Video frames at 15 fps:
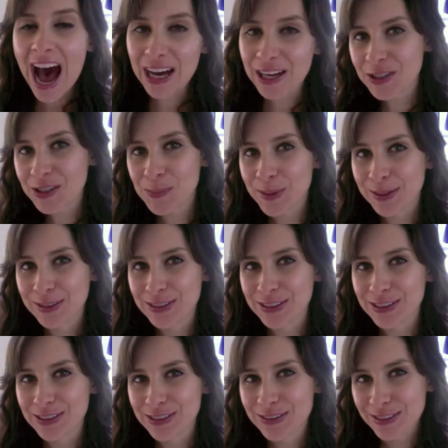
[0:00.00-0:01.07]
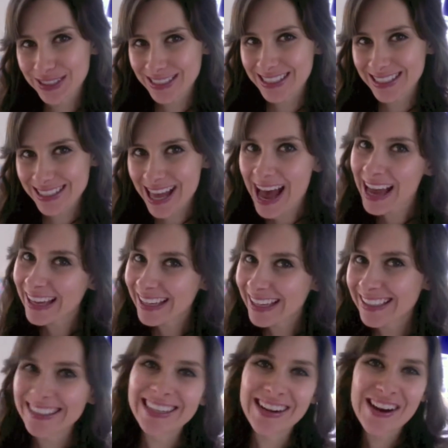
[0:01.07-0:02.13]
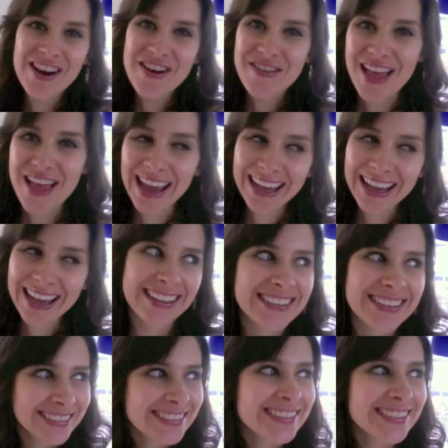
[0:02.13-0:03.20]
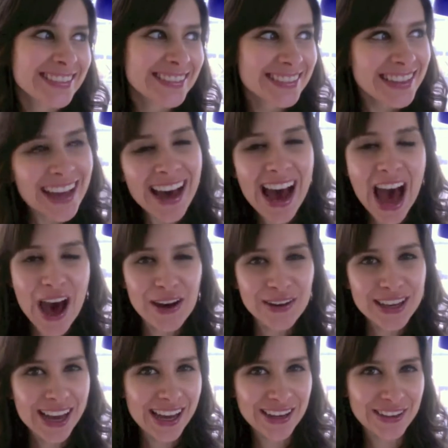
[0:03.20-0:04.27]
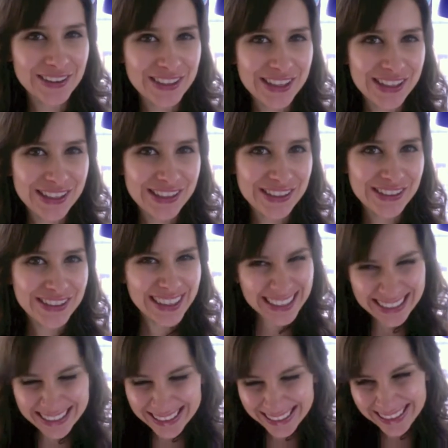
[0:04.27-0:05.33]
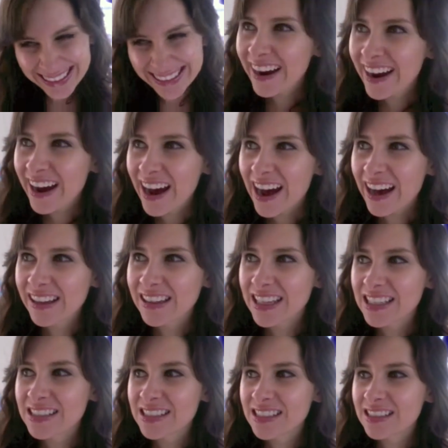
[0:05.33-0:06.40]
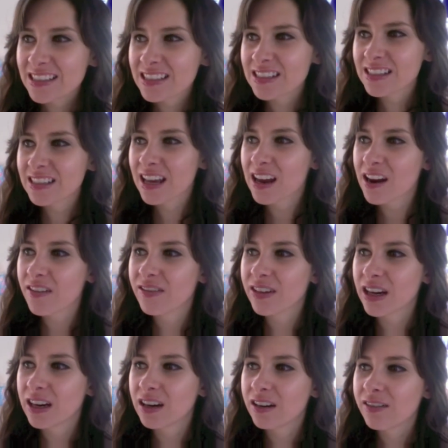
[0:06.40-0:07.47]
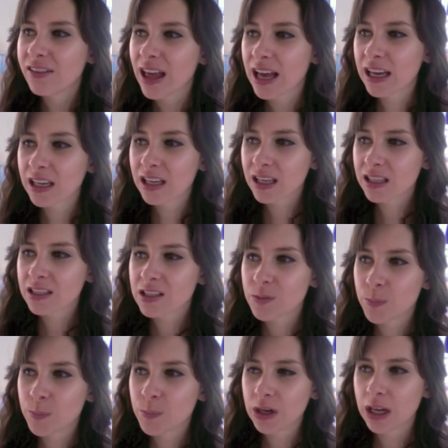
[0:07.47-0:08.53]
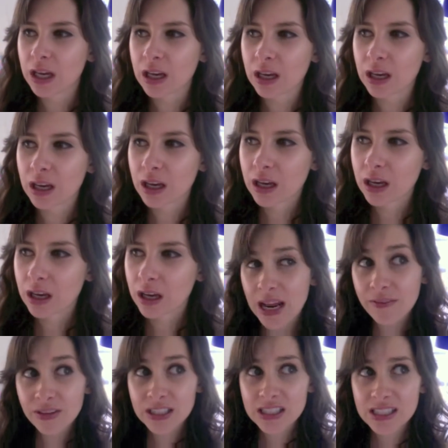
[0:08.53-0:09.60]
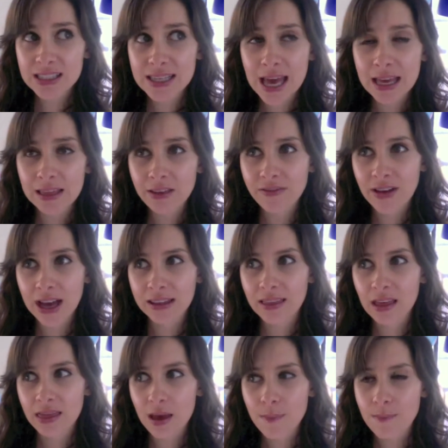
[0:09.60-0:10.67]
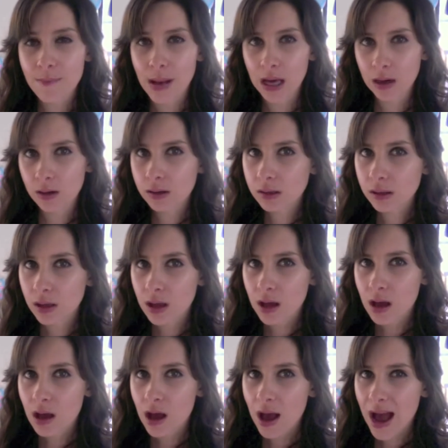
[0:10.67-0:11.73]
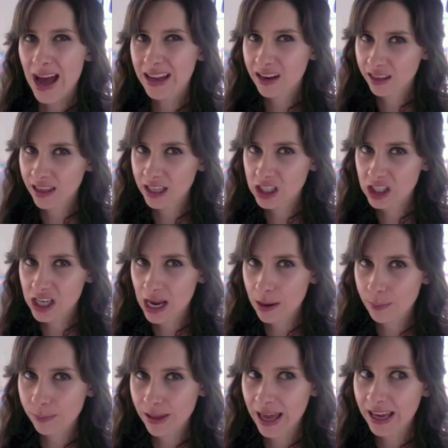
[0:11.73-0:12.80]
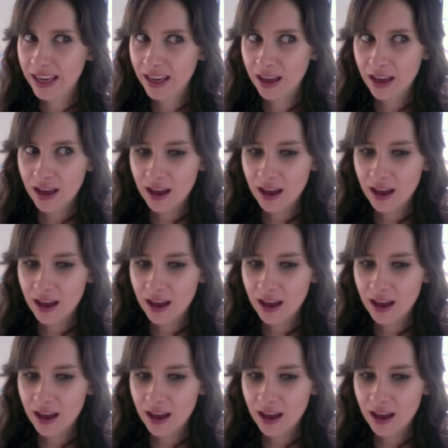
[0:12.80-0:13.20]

I'll spoon you, which is, like, you know, like, I'll cuddle you. Unless he's also got a fear of, like, spooning. If it's just, like, the fact that they're metal and in that shape, like,